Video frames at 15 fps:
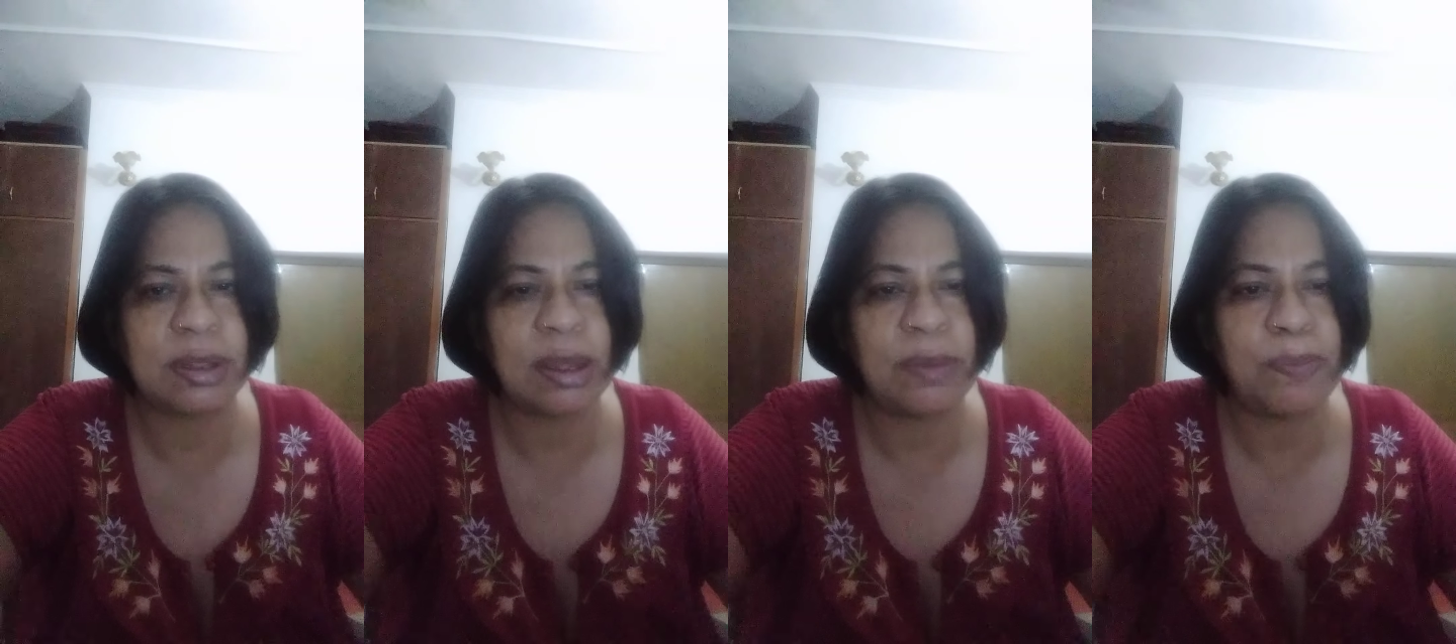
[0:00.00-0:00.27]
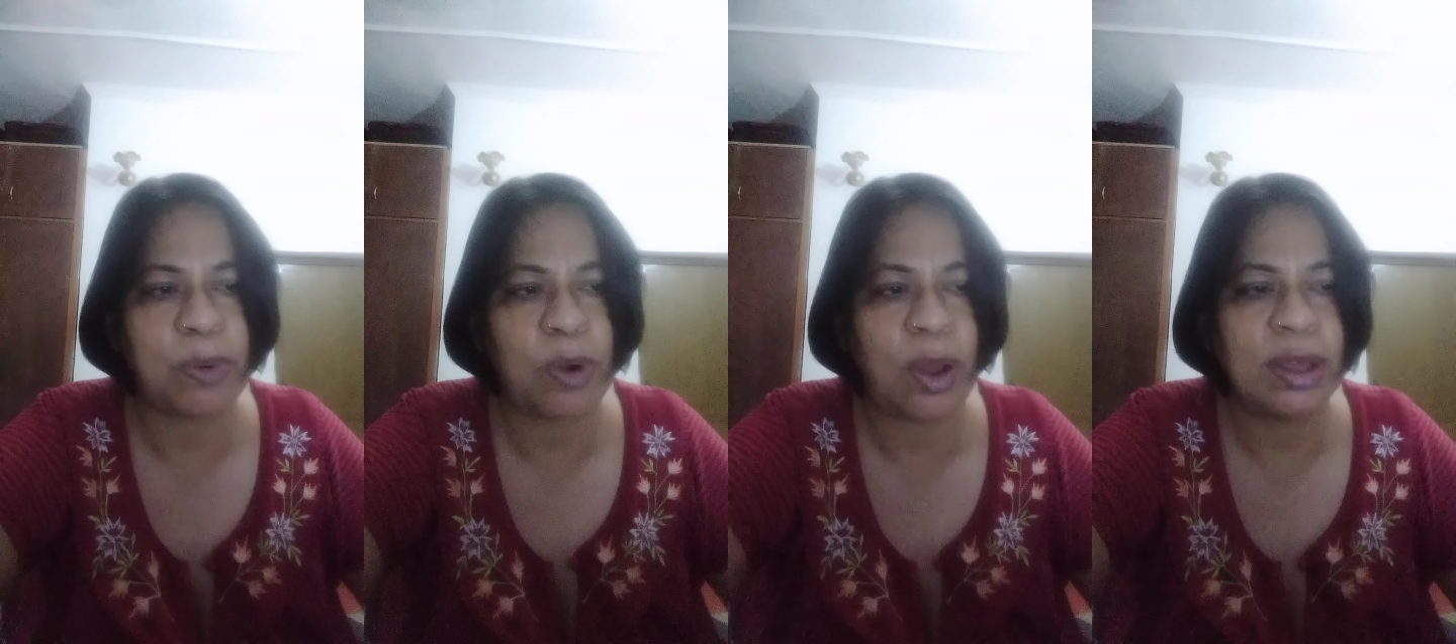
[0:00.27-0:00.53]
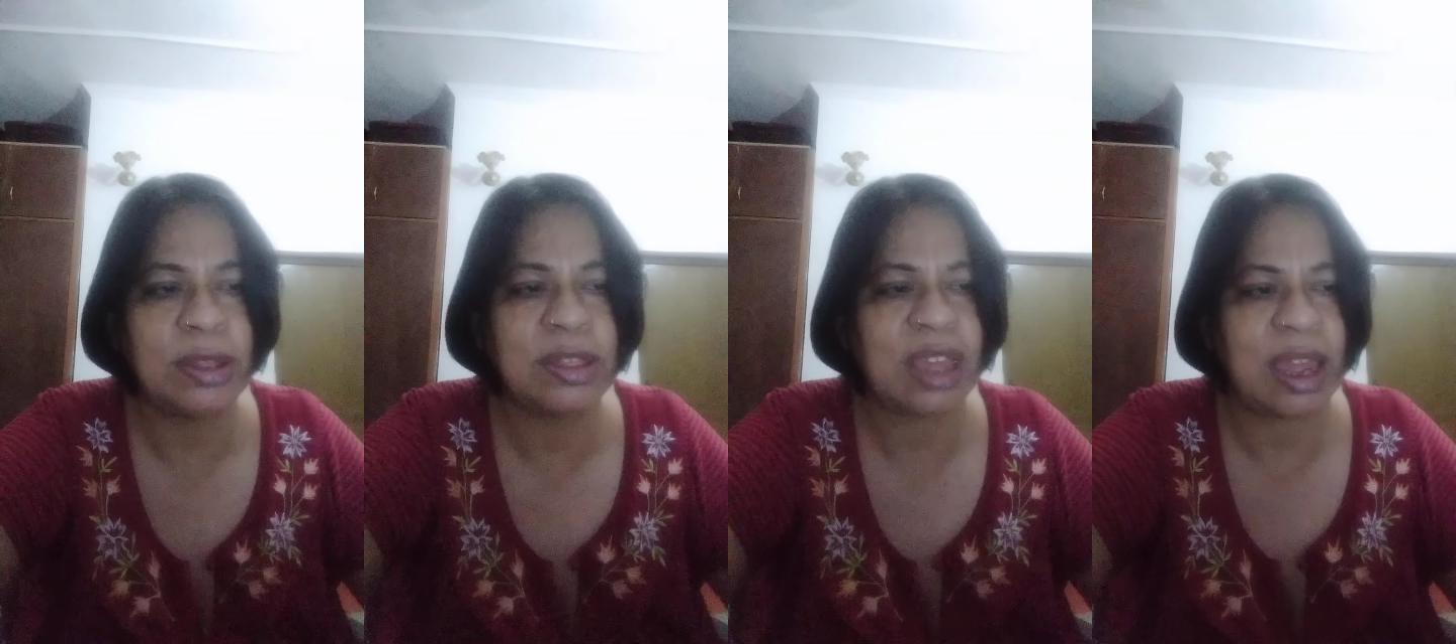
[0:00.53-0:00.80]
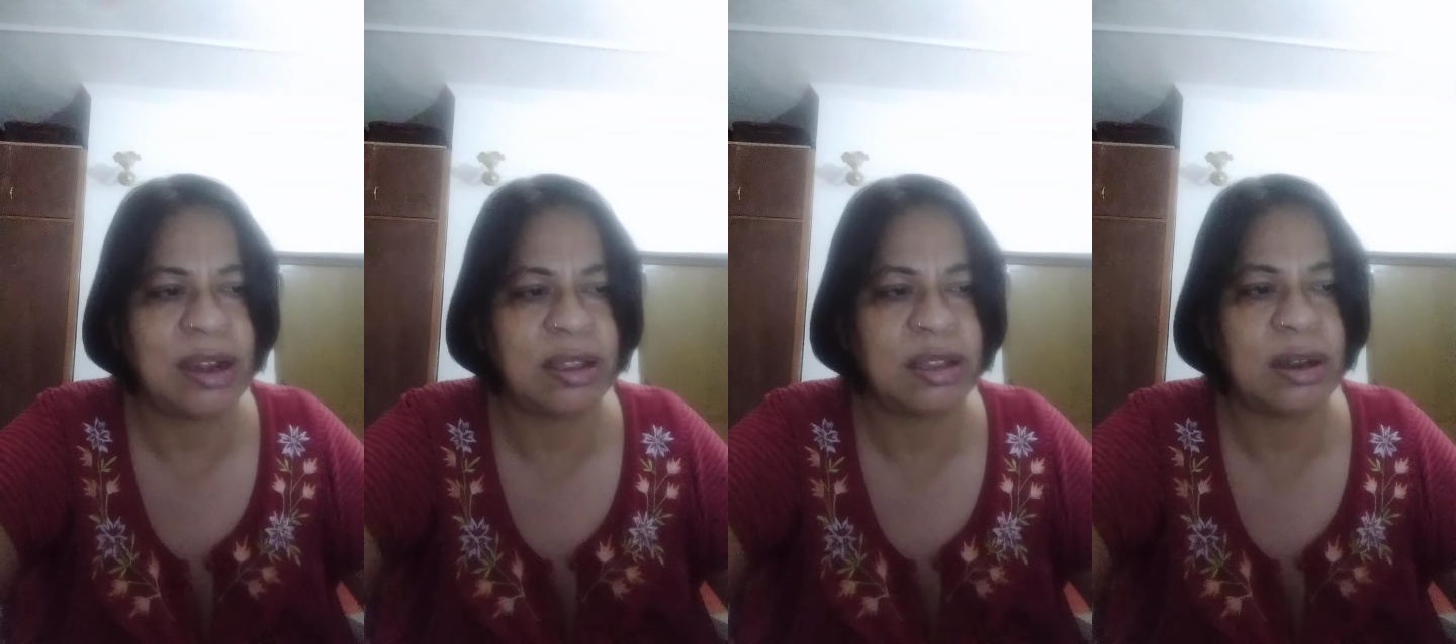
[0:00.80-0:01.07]
employees
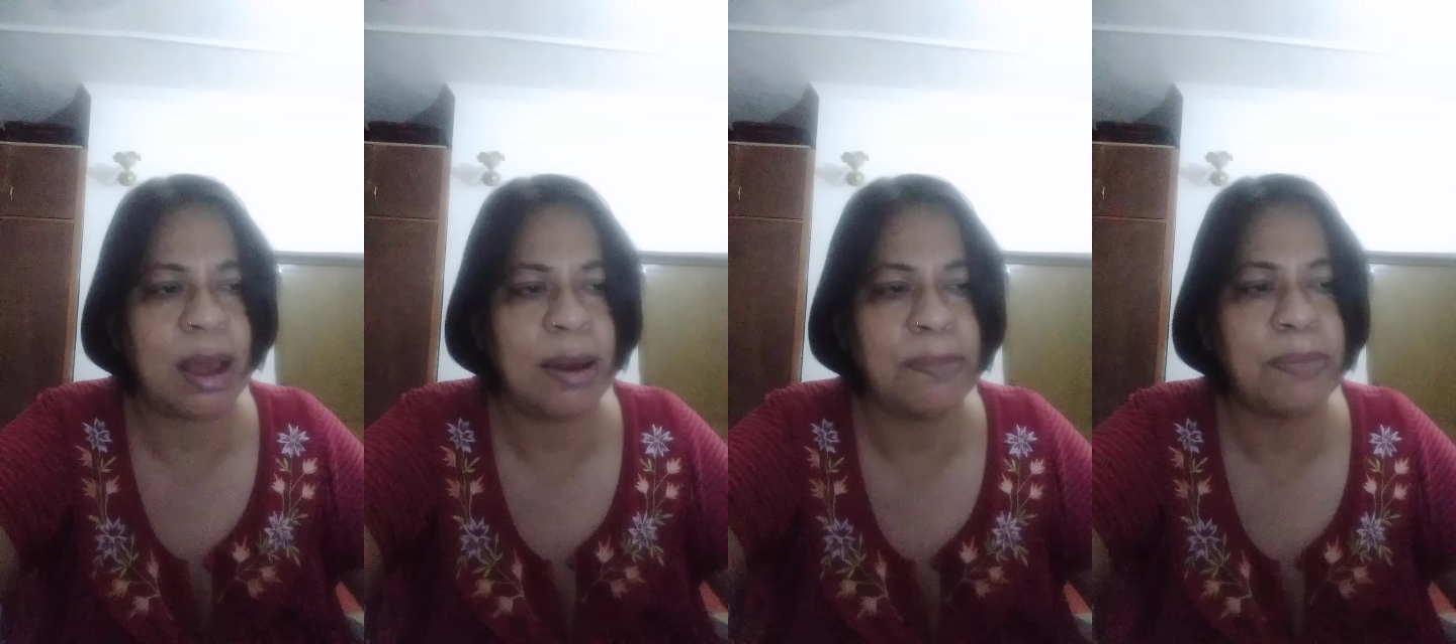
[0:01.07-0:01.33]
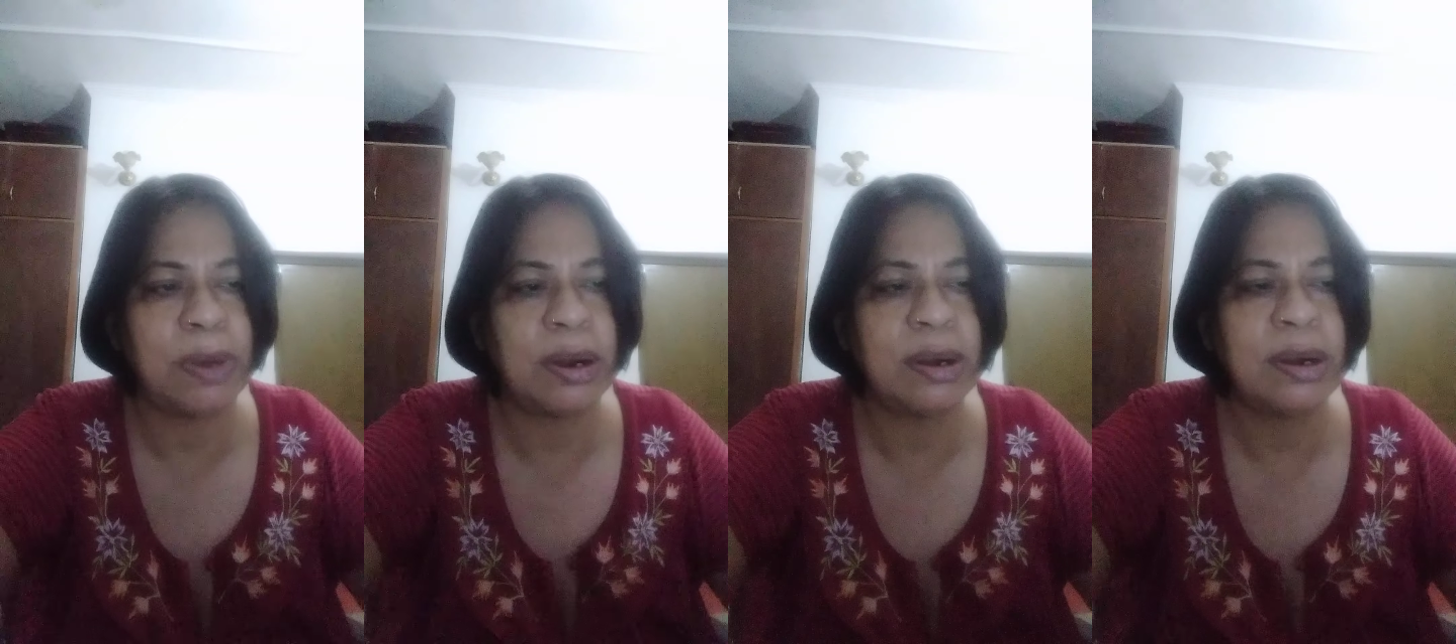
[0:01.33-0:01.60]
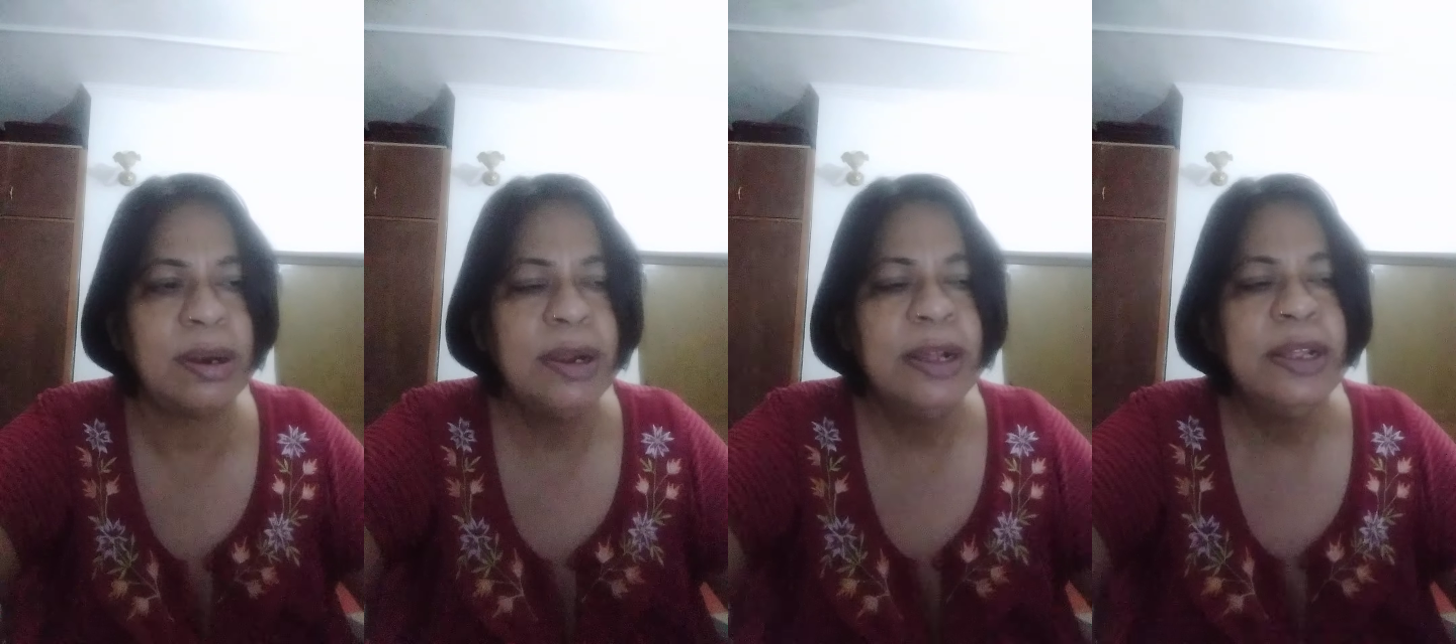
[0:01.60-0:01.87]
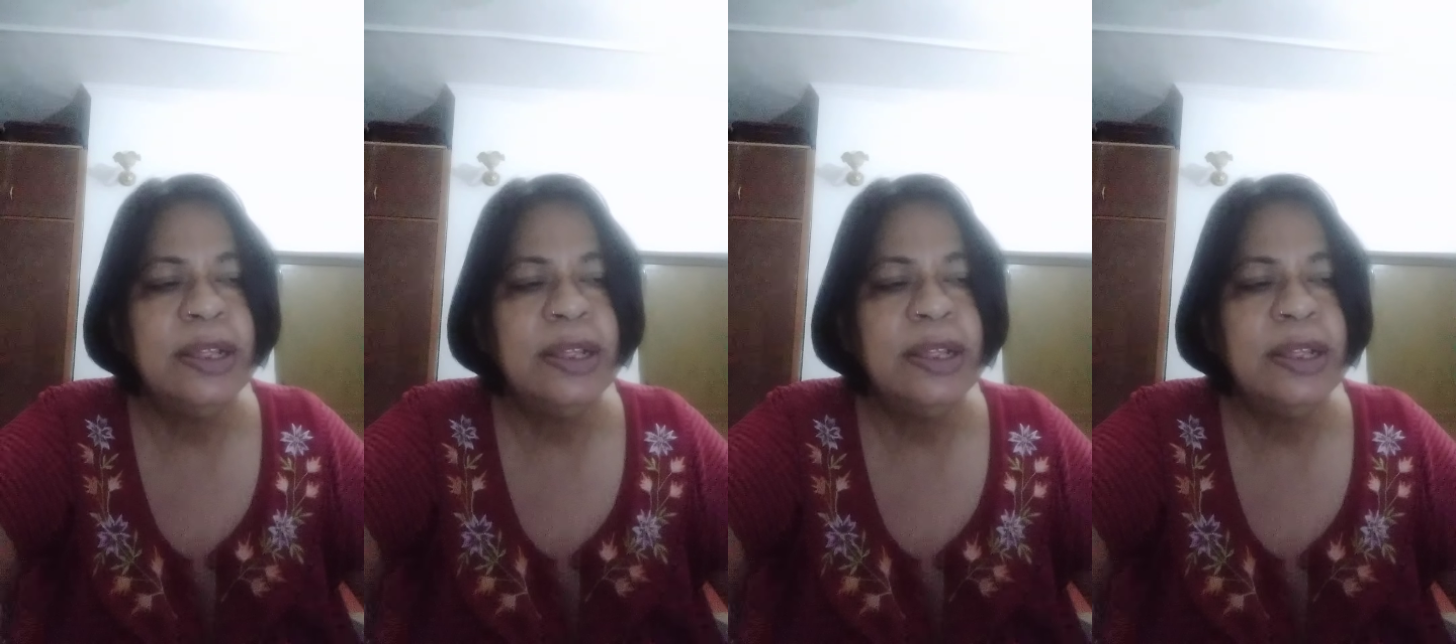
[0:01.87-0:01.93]
heads number,